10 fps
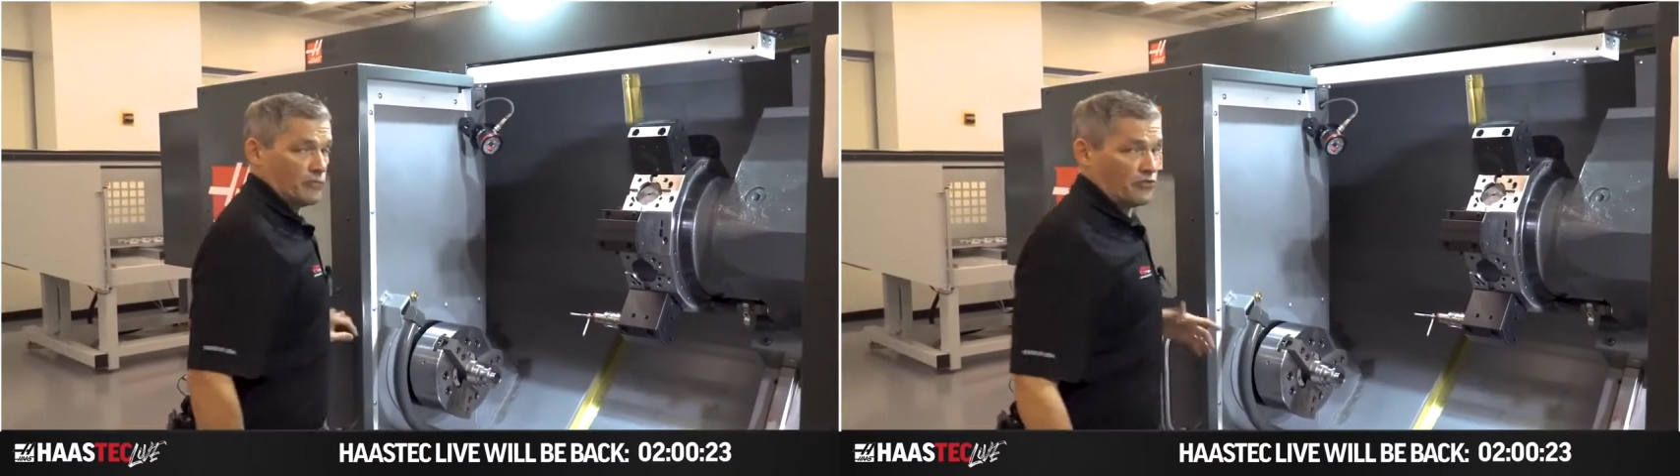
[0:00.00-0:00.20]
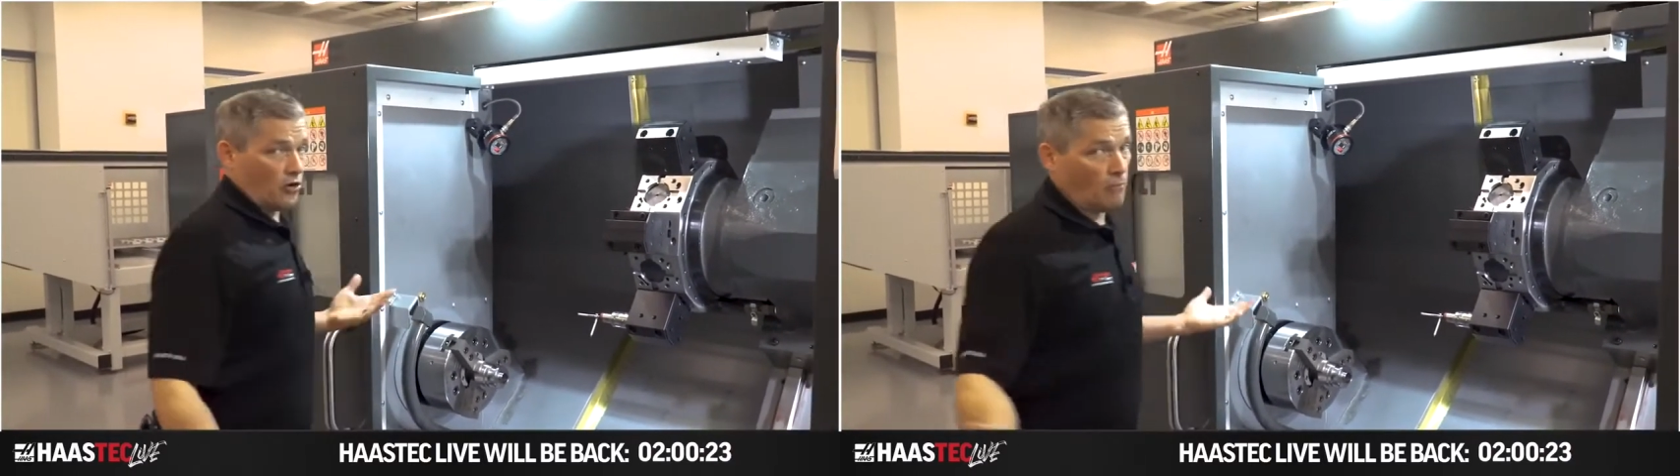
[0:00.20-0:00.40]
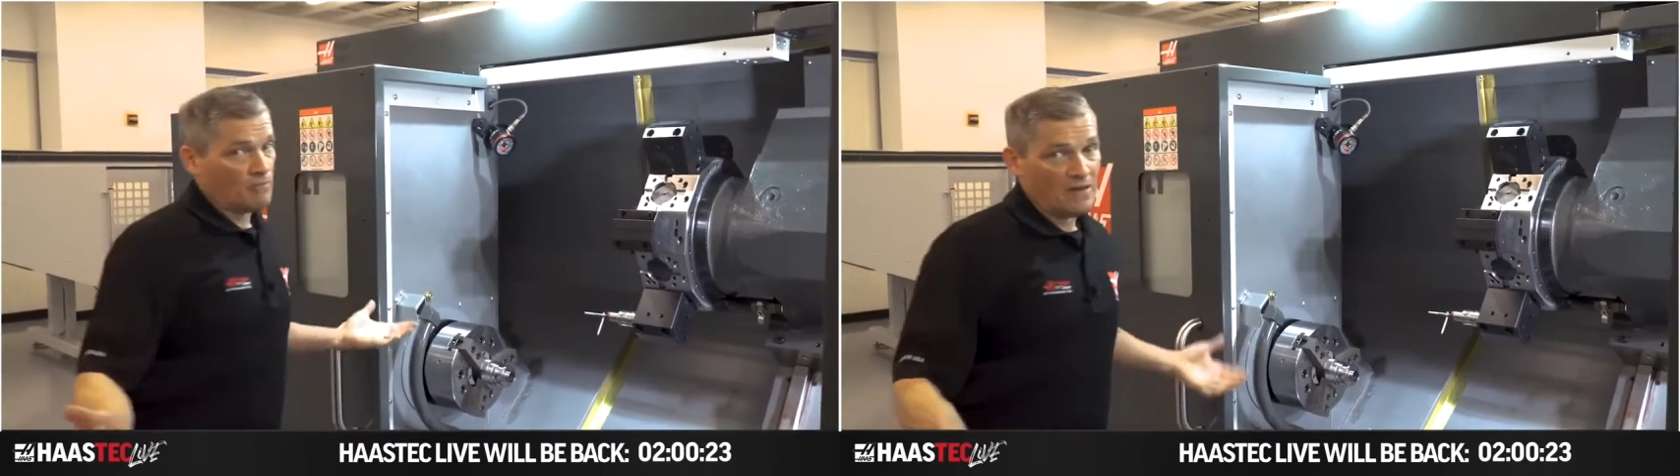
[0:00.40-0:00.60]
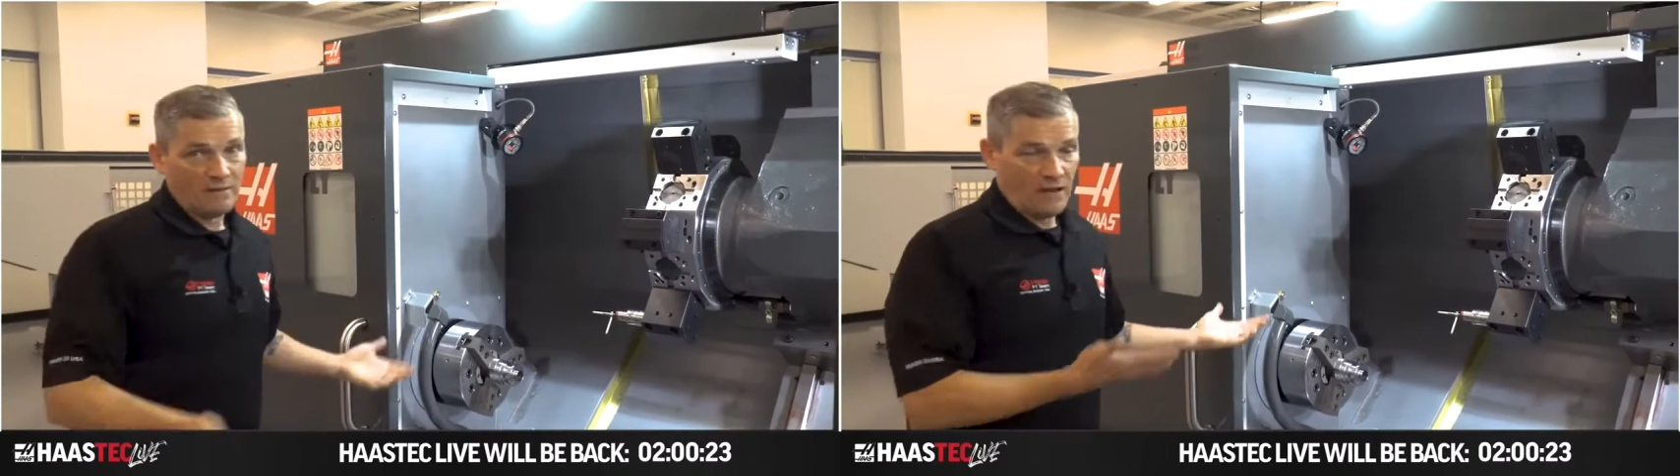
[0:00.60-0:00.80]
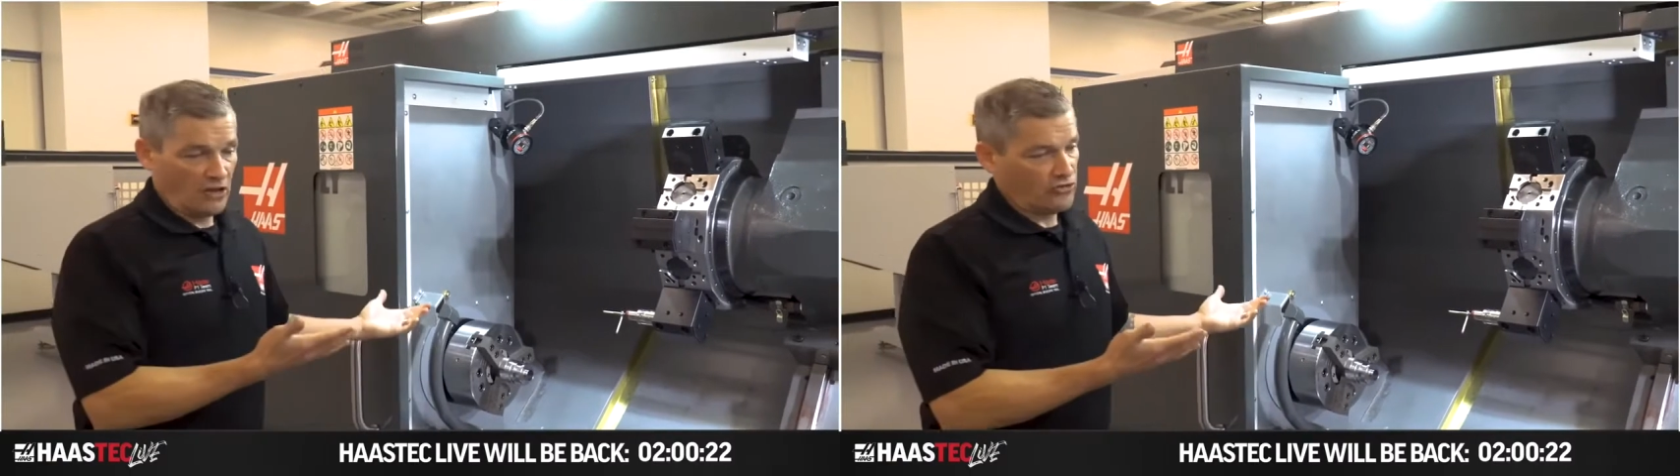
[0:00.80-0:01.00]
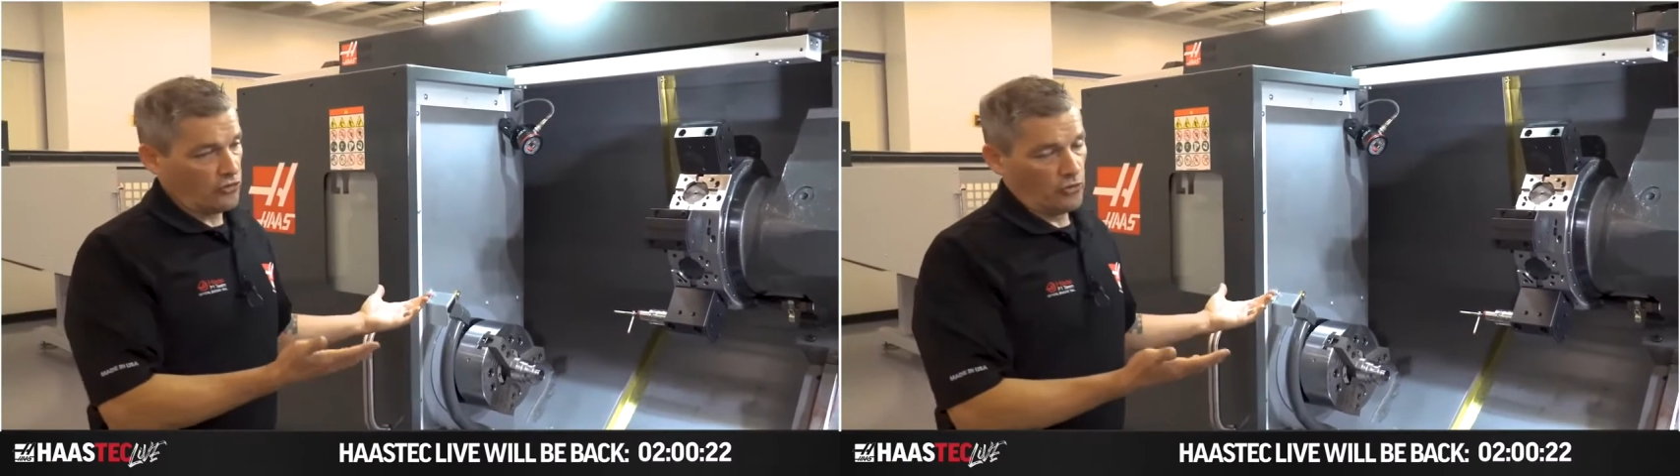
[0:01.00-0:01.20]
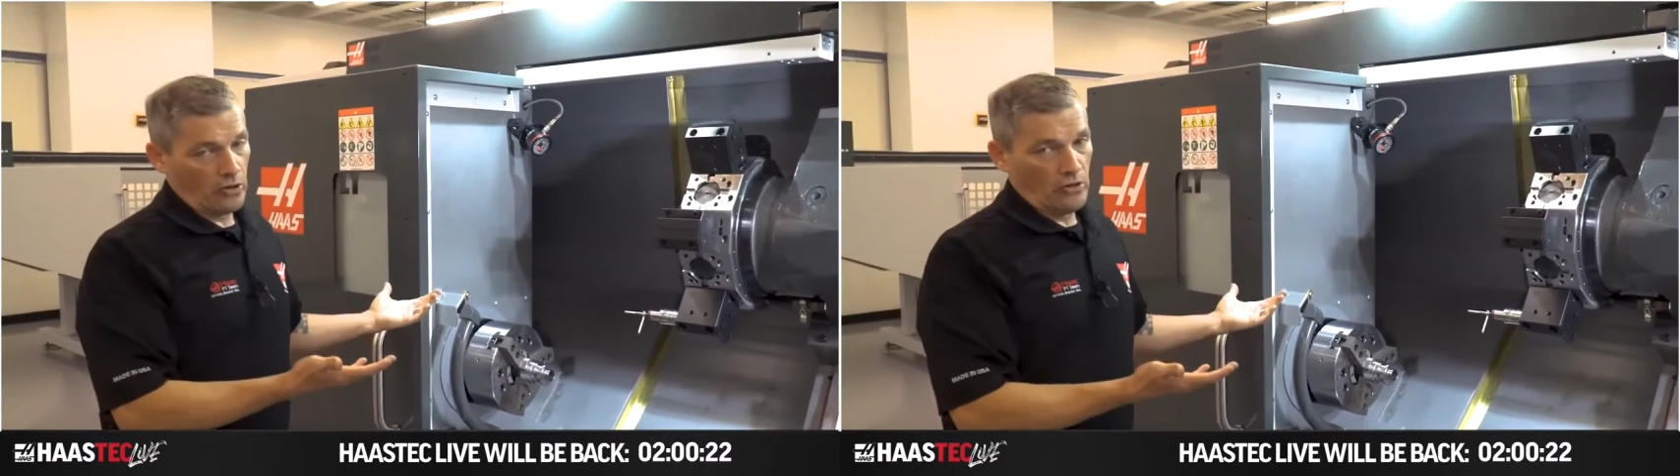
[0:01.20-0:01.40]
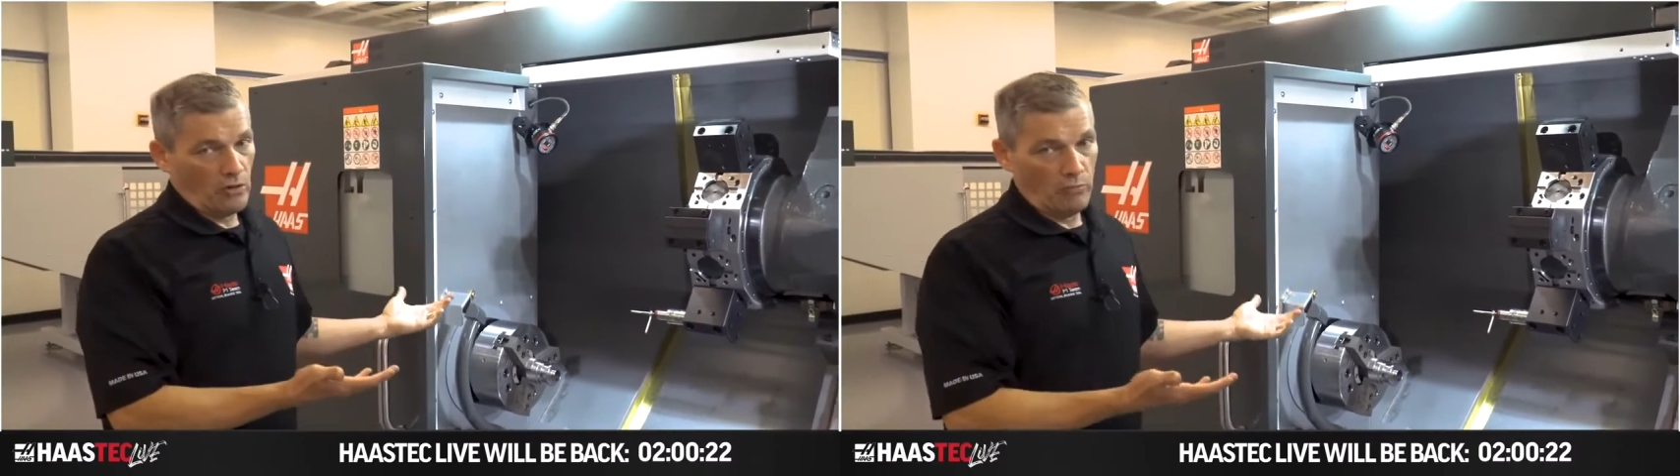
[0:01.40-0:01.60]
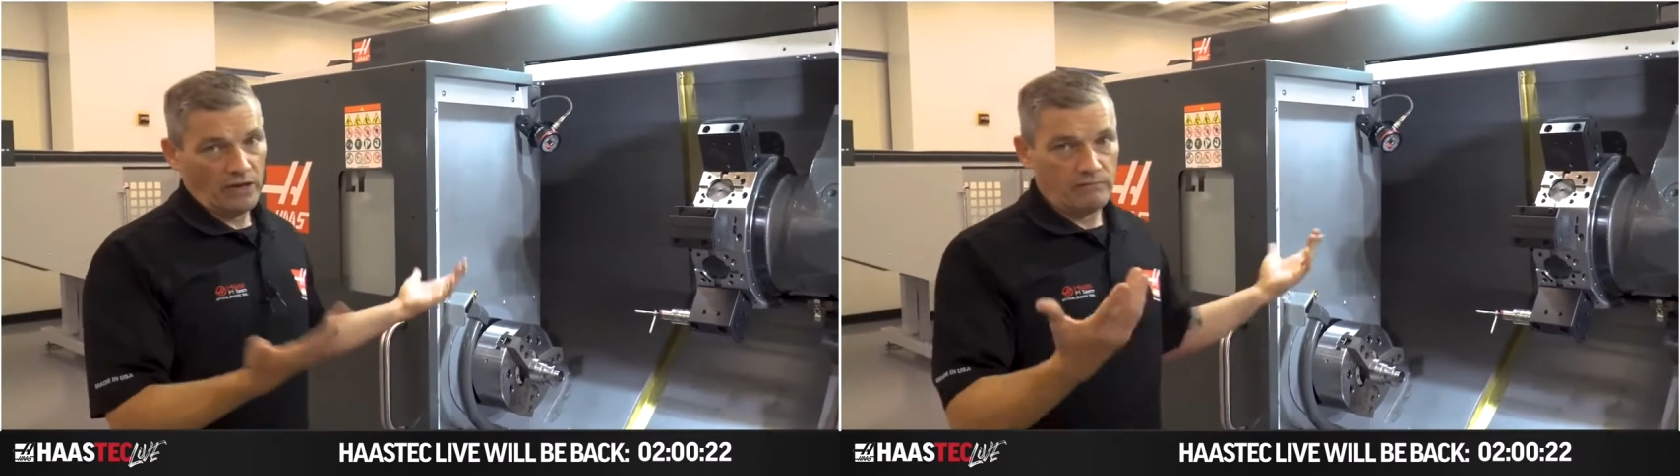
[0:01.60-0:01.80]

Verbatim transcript: So ST30 long